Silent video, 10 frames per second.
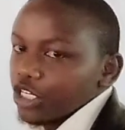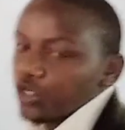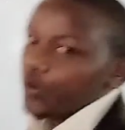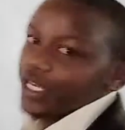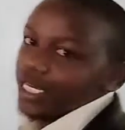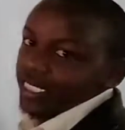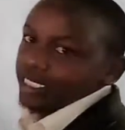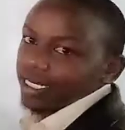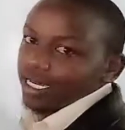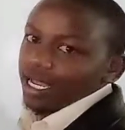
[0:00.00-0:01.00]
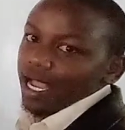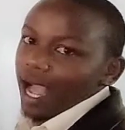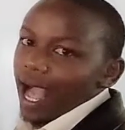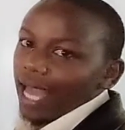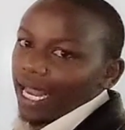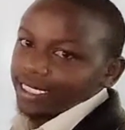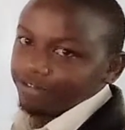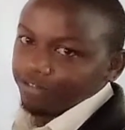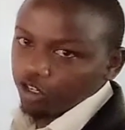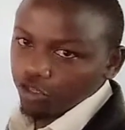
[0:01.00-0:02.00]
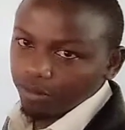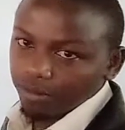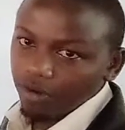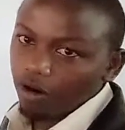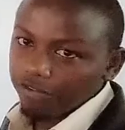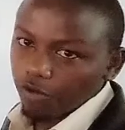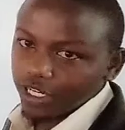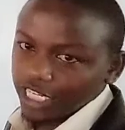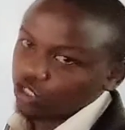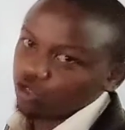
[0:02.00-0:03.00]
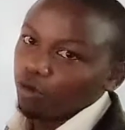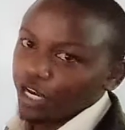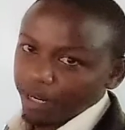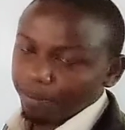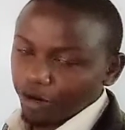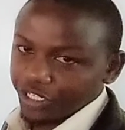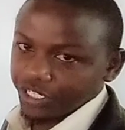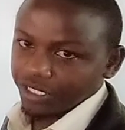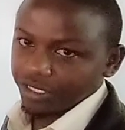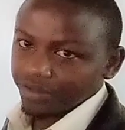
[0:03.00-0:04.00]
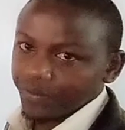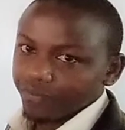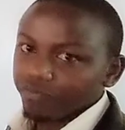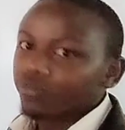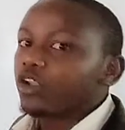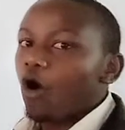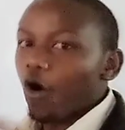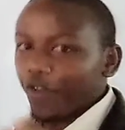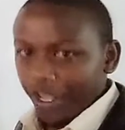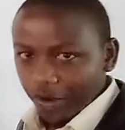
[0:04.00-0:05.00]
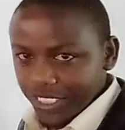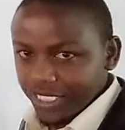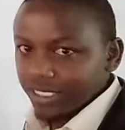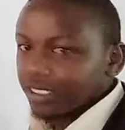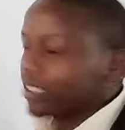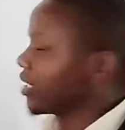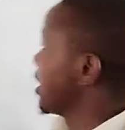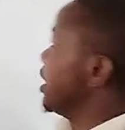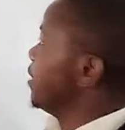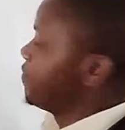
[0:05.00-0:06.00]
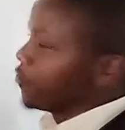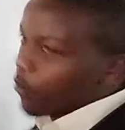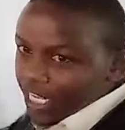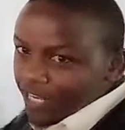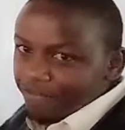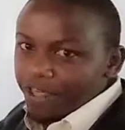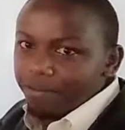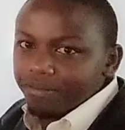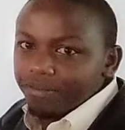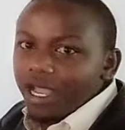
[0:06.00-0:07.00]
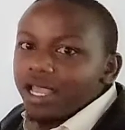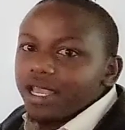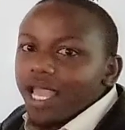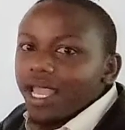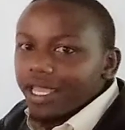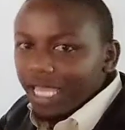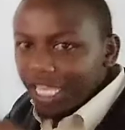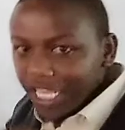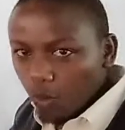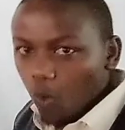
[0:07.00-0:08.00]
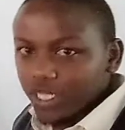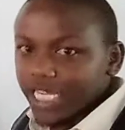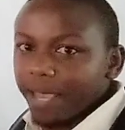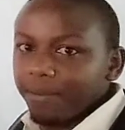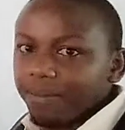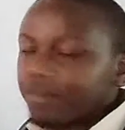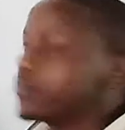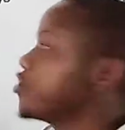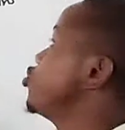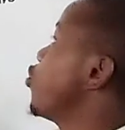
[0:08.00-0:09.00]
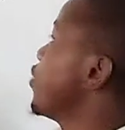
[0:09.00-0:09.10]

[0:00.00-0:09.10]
to heat a larger volume of water to boiling point. Or else, if you give them equal time, you